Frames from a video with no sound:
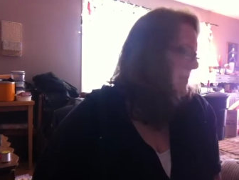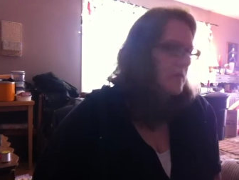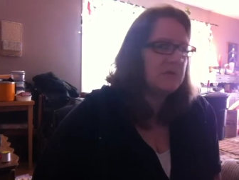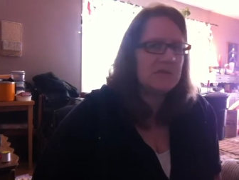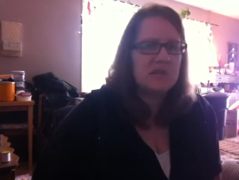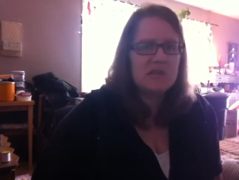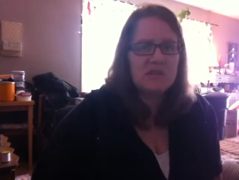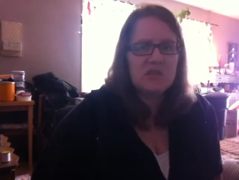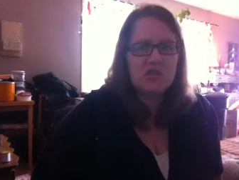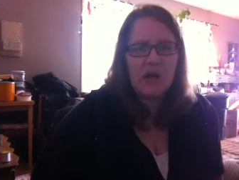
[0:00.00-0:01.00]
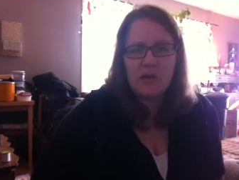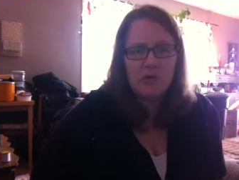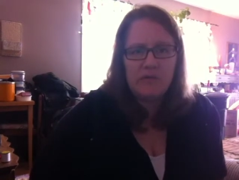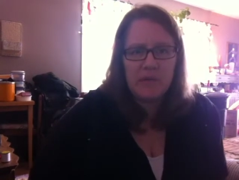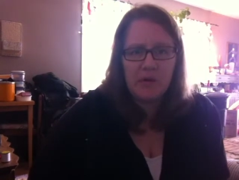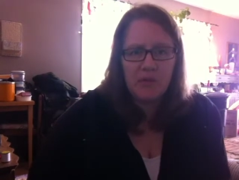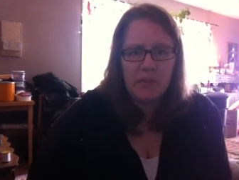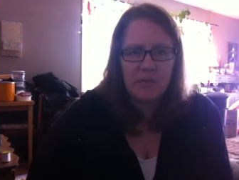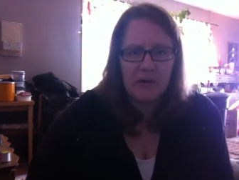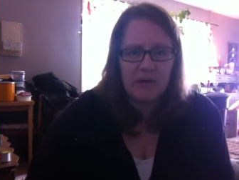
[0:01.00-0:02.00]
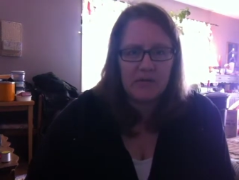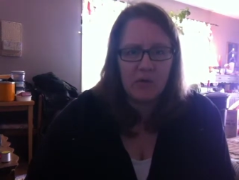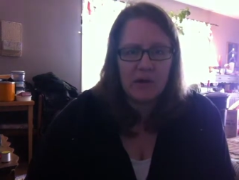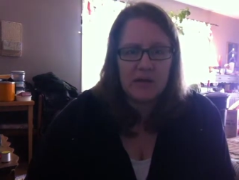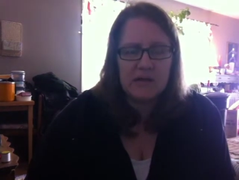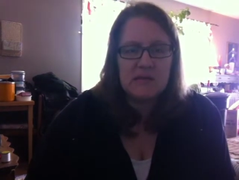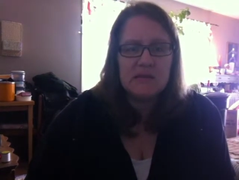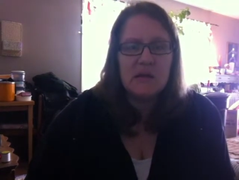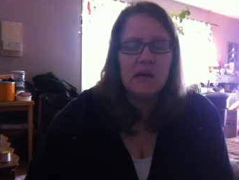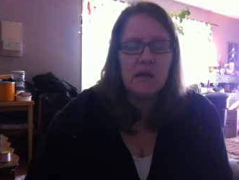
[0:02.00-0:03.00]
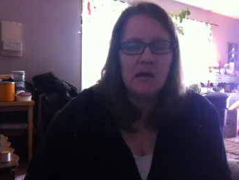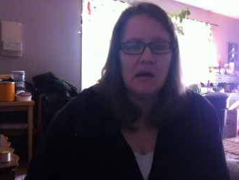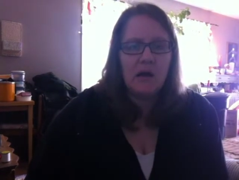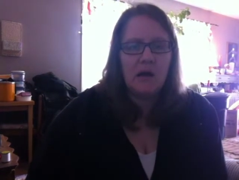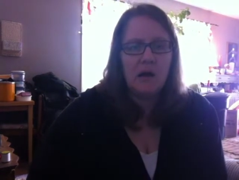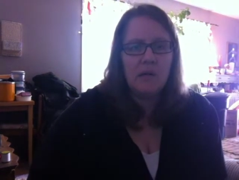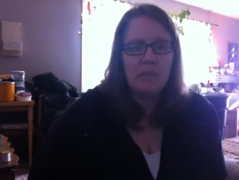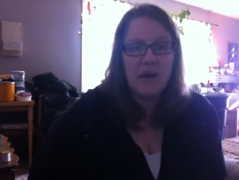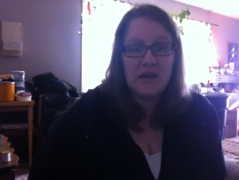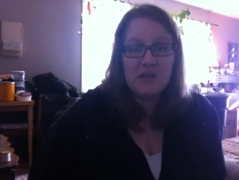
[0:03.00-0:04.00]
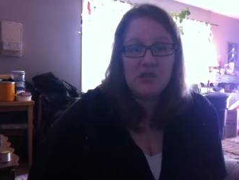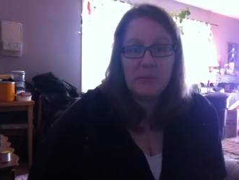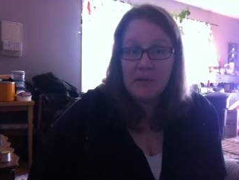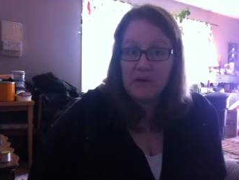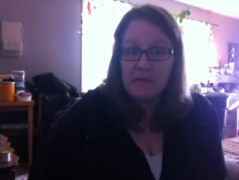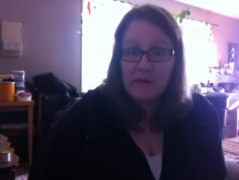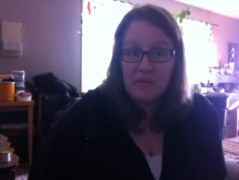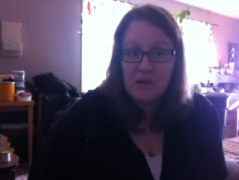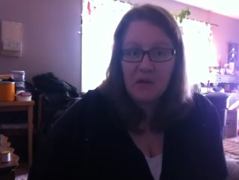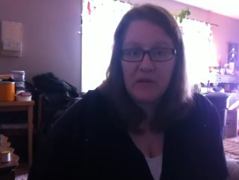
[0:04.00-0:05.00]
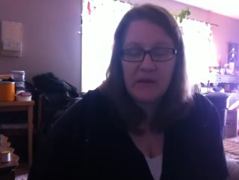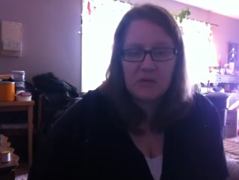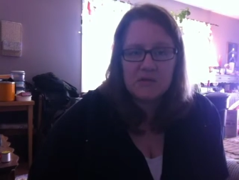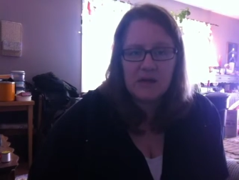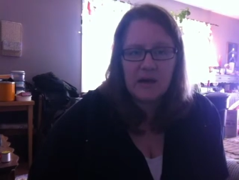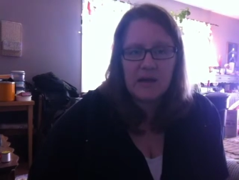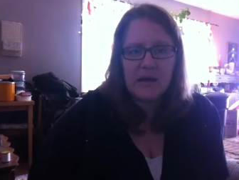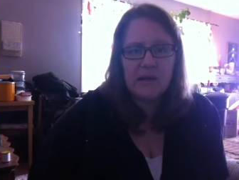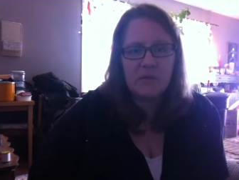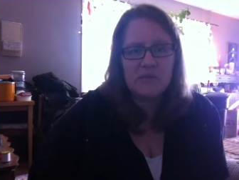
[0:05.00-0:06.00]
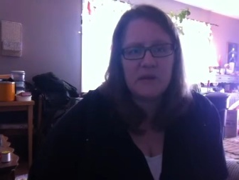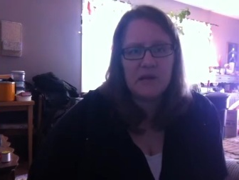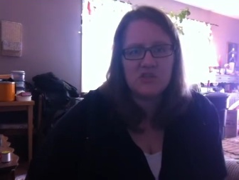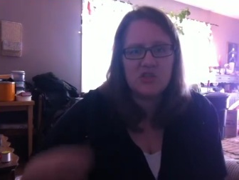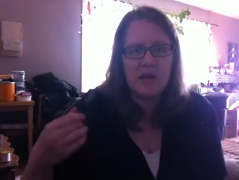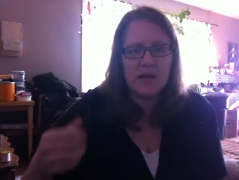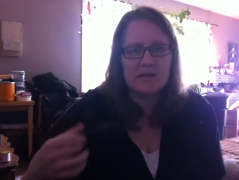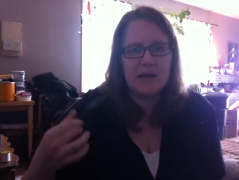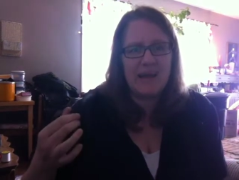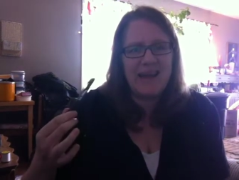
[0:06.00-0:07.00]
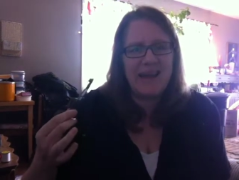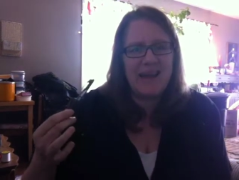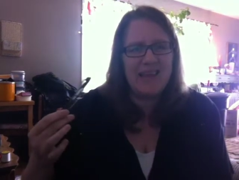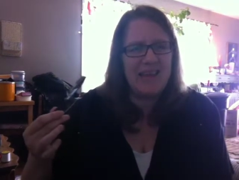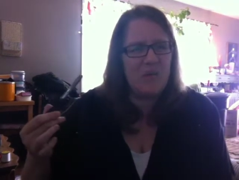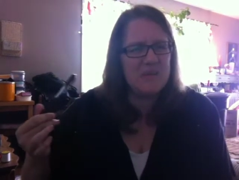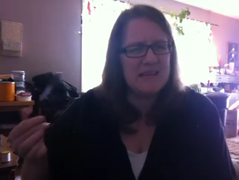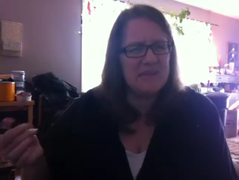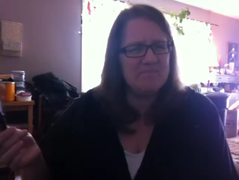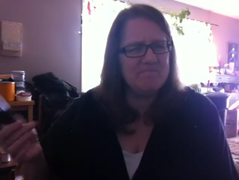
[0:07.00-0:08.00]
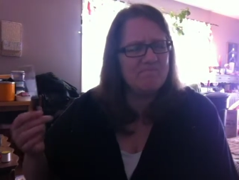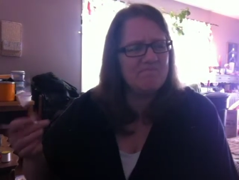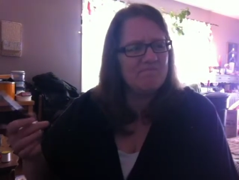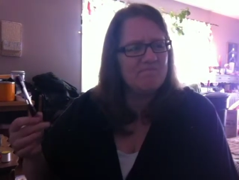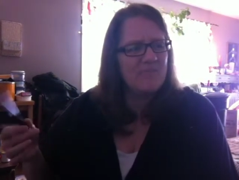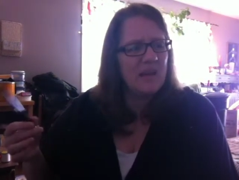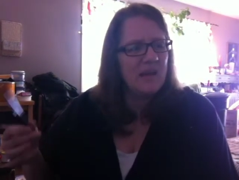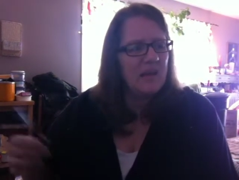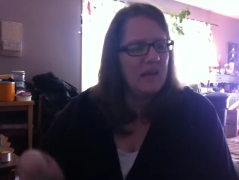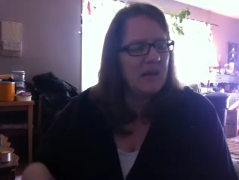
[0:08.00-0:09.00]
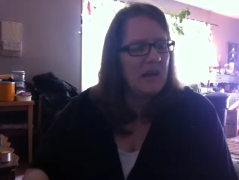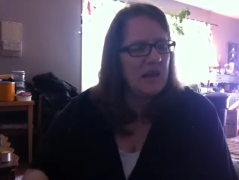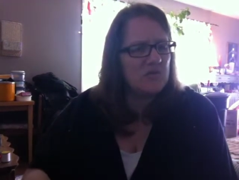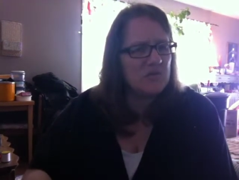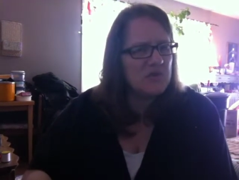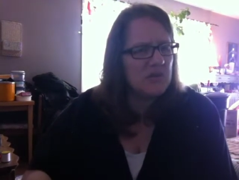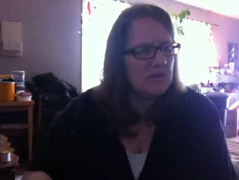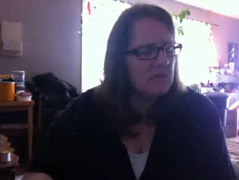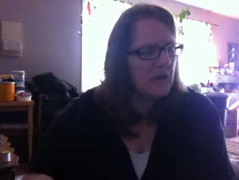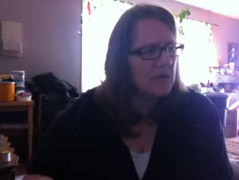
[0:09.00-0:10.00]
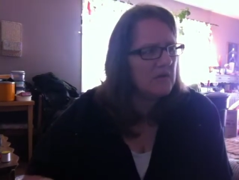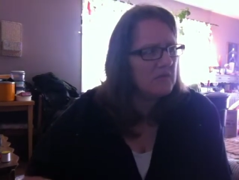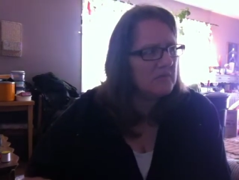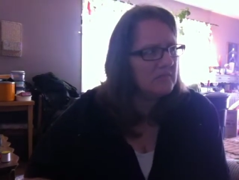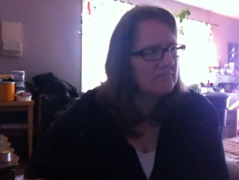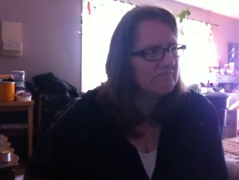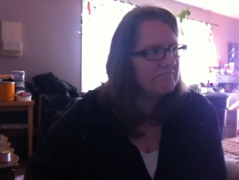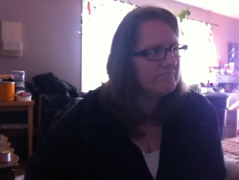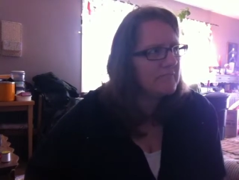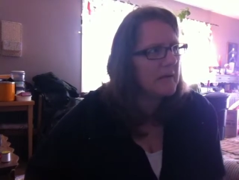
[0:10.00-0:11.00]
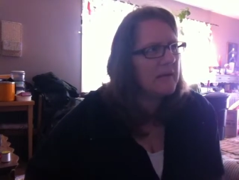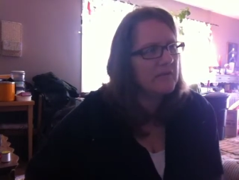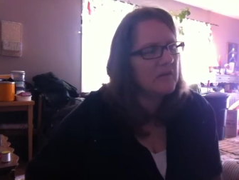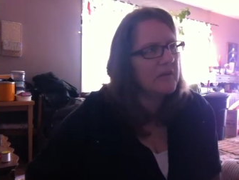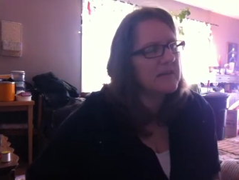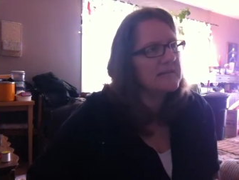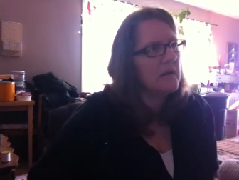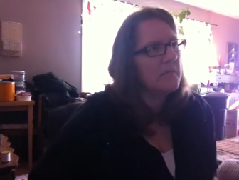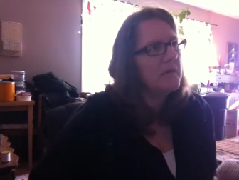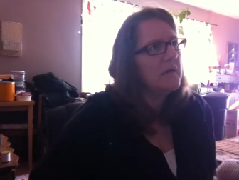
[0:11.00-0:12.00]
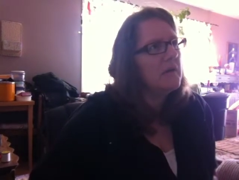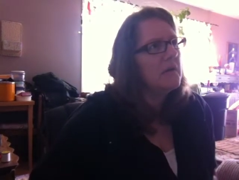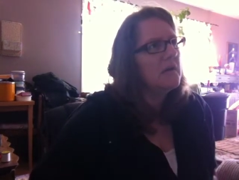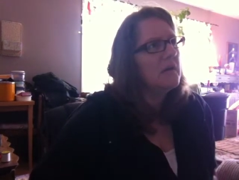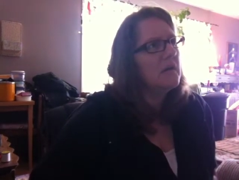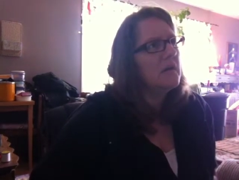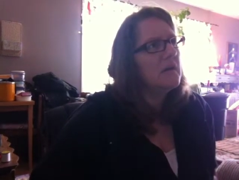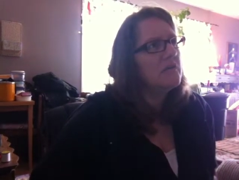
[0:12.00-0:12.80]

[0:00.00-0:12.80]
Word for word: and purposes, she had no female reproductive organs, uh, but she appeared female on the outside, and it was because she had an, I think it was um, androgen, and I'd have to look this up, uh,